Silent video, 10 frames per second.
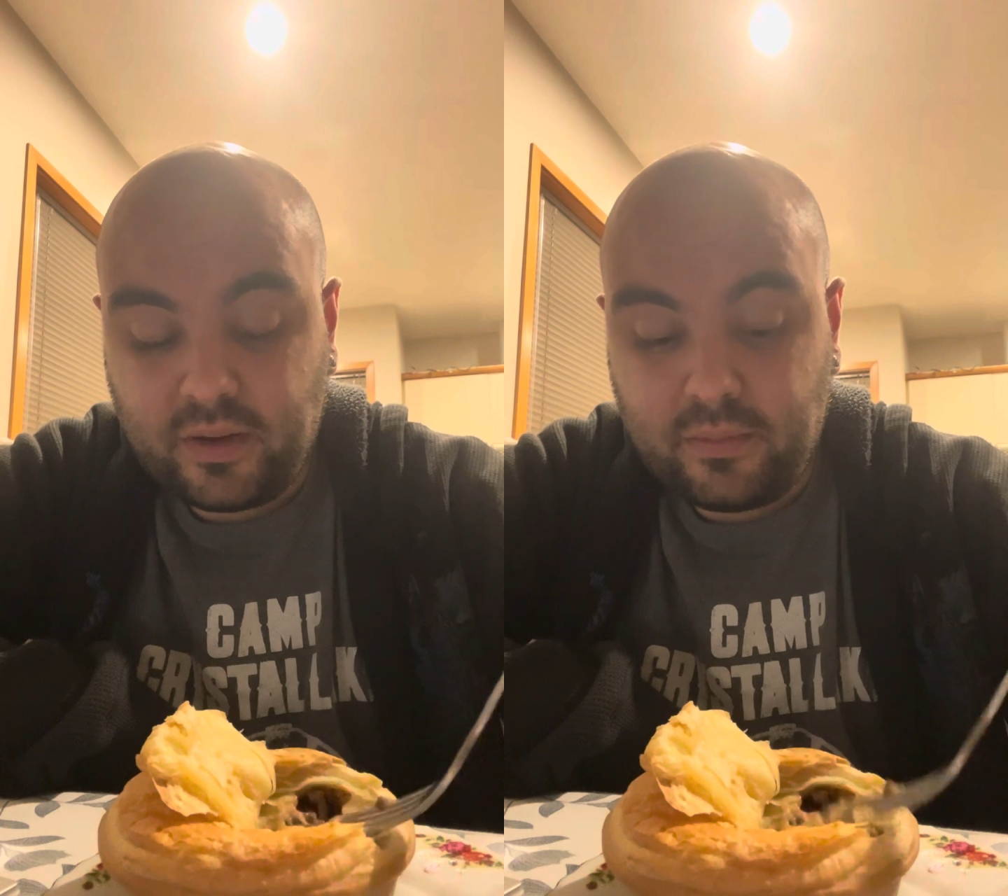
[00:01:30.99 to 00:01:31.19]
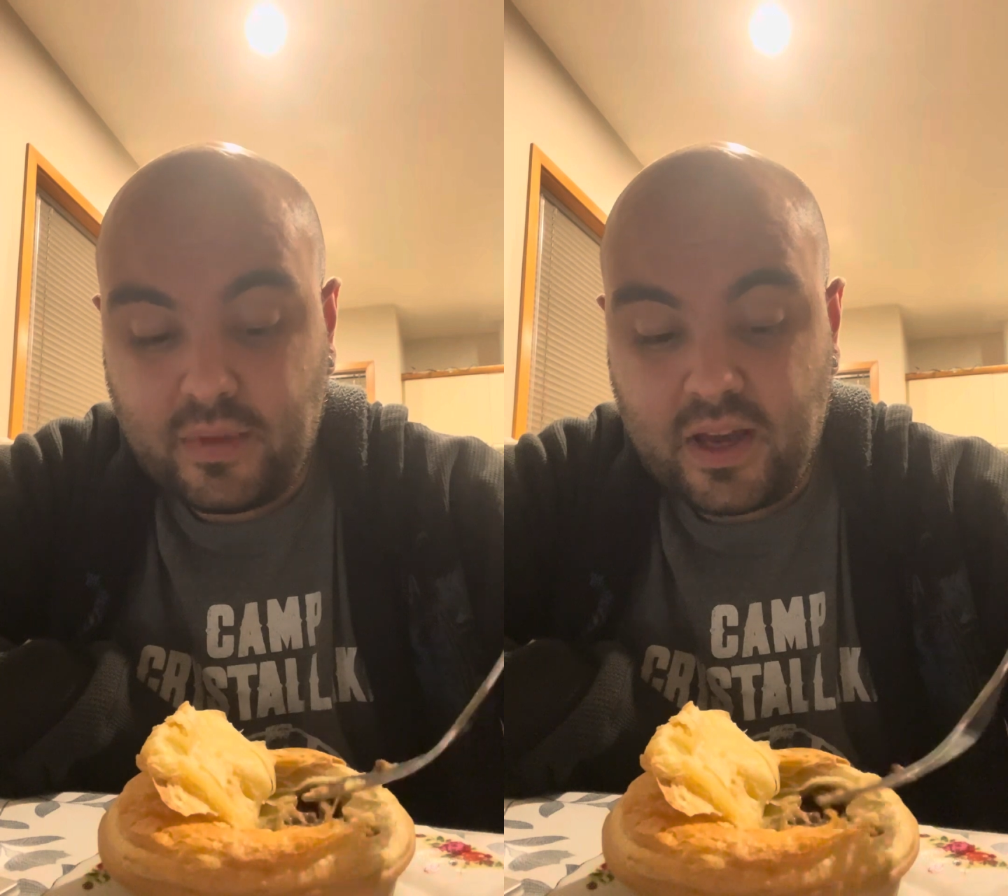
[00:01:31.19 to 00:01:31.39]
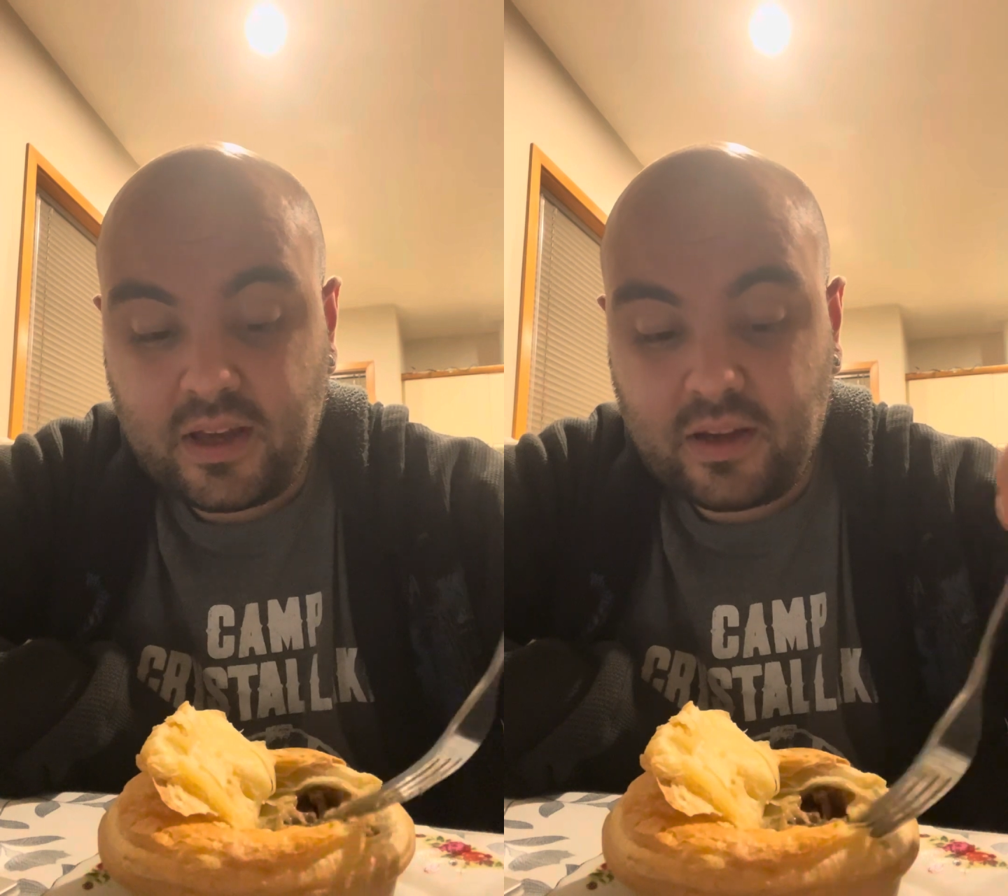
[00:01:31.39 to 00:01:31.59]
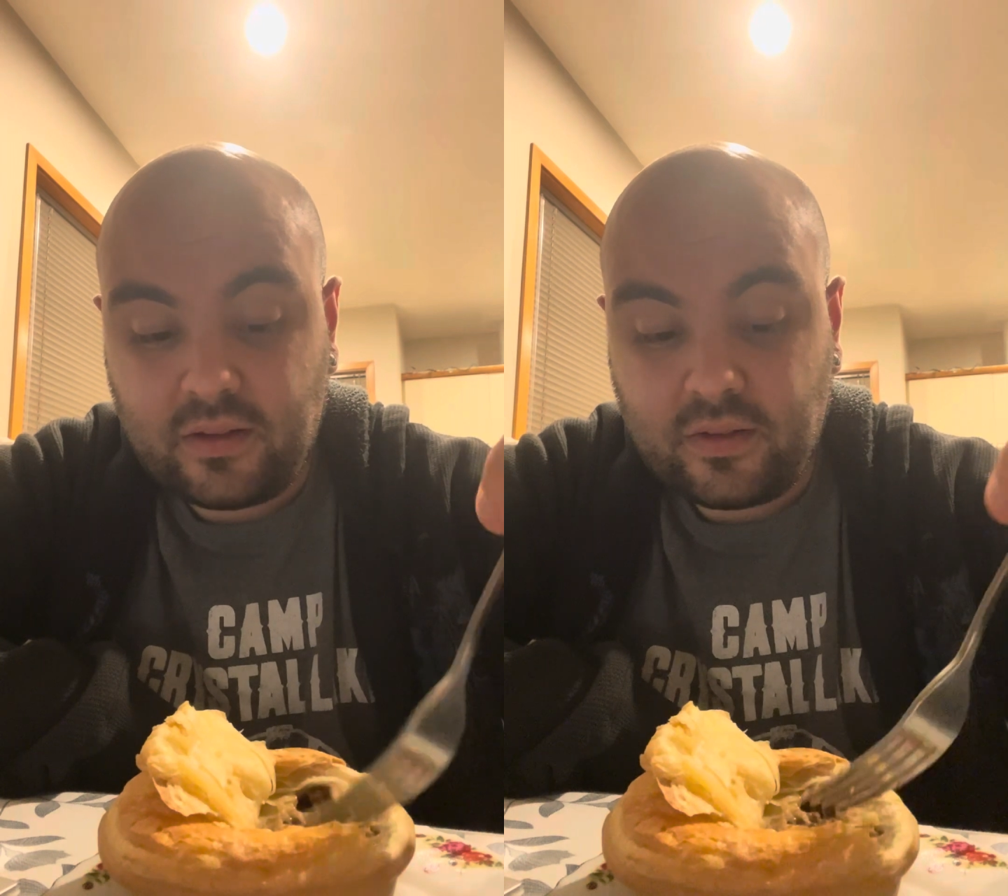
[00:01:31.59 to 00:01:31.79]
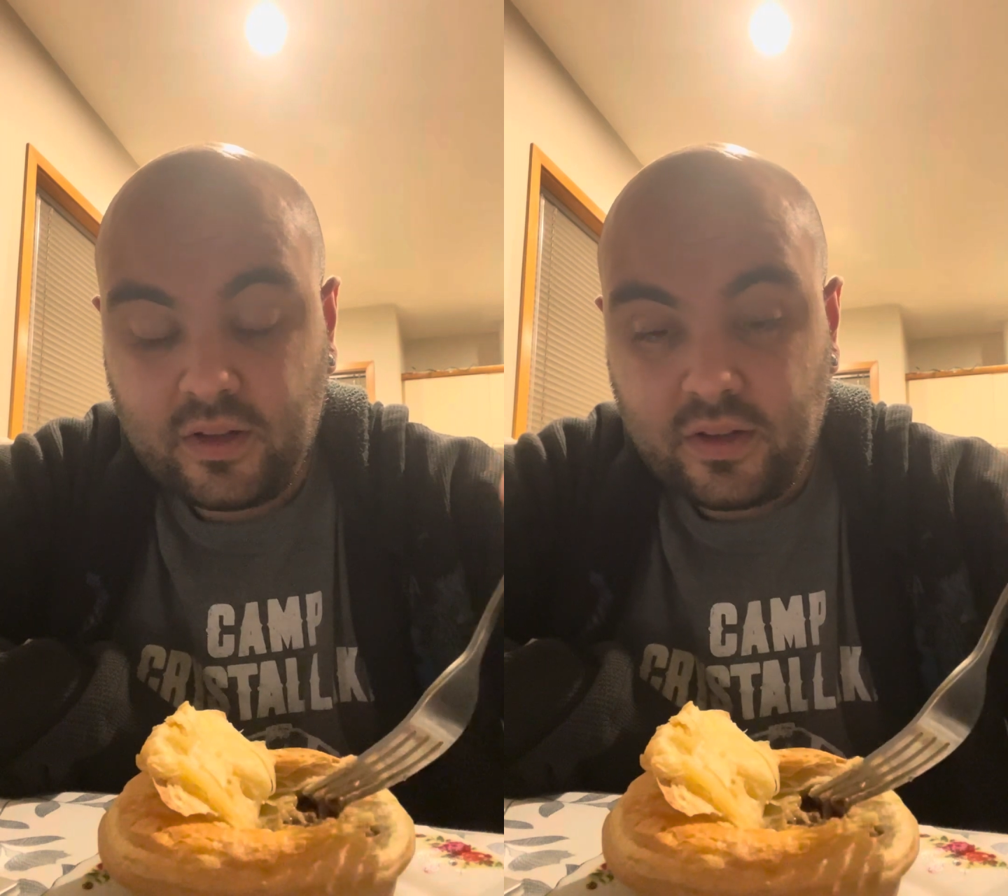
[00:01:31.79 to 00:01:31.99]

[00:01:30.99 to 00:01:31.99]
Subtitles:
making